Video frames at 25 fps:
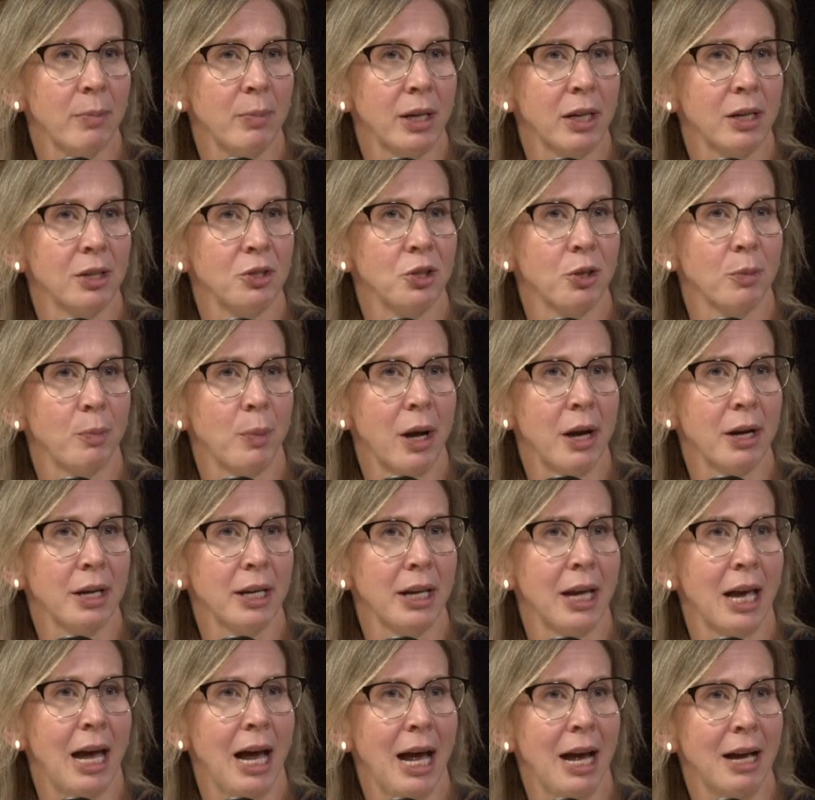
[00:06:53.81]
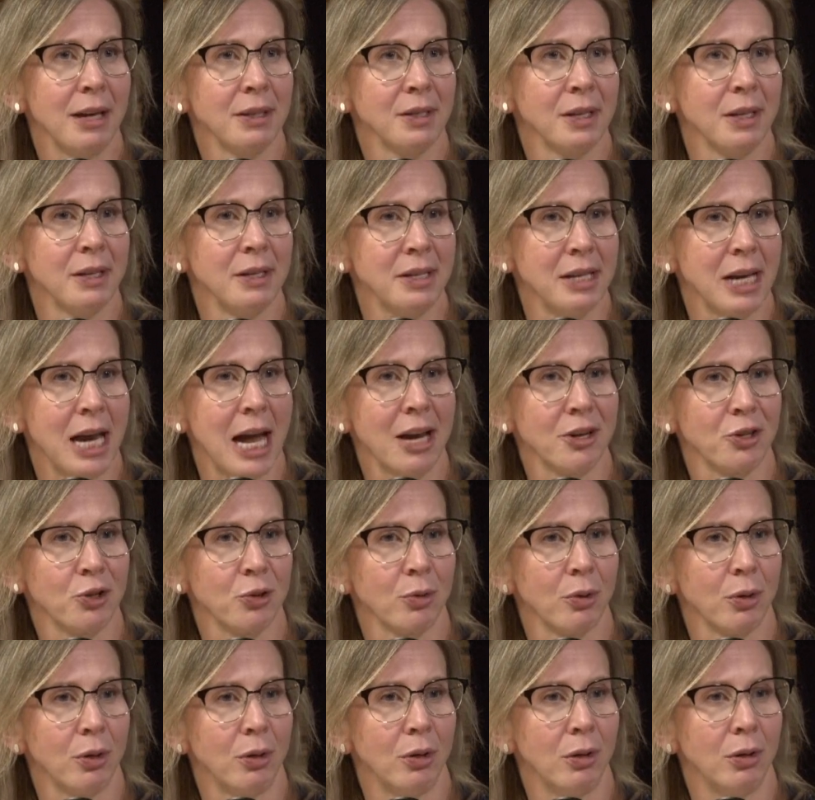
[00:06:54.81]
Because your body has a
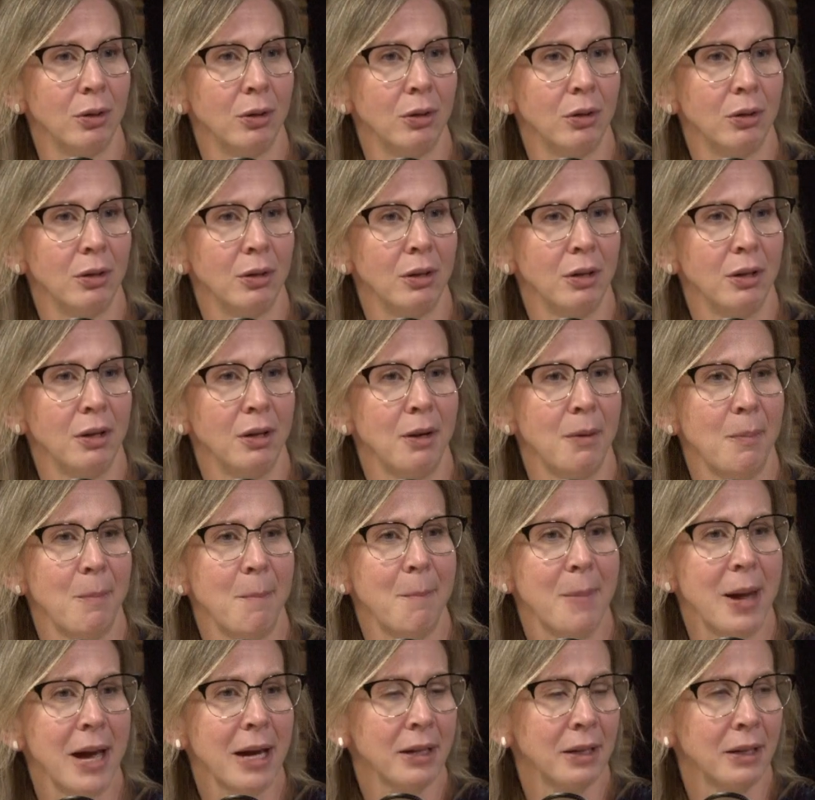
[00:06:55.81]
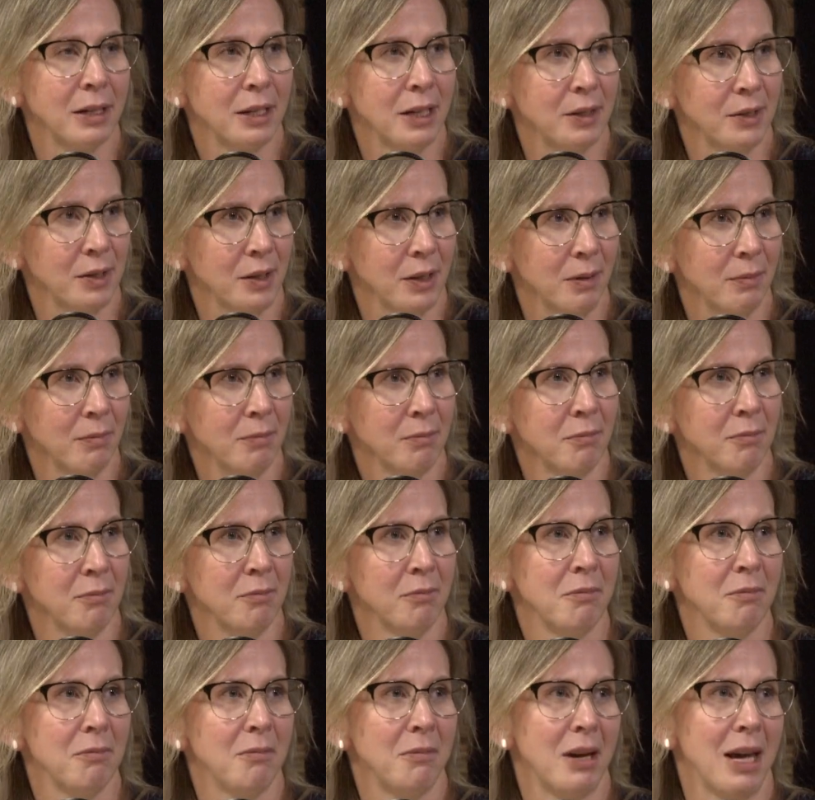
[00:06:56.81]
natural mechanism,
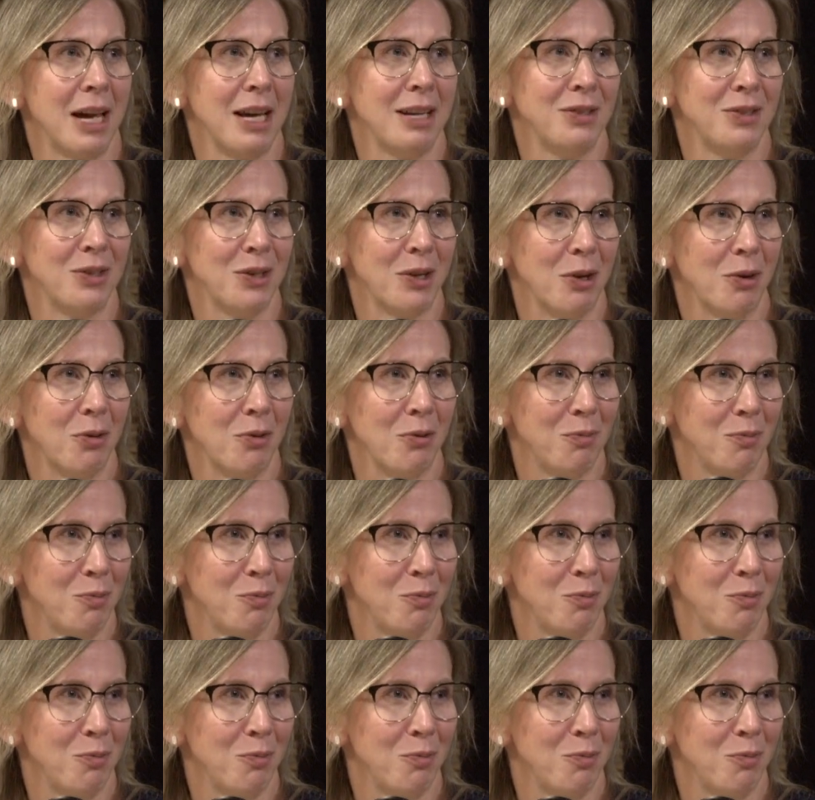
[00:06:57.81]
and so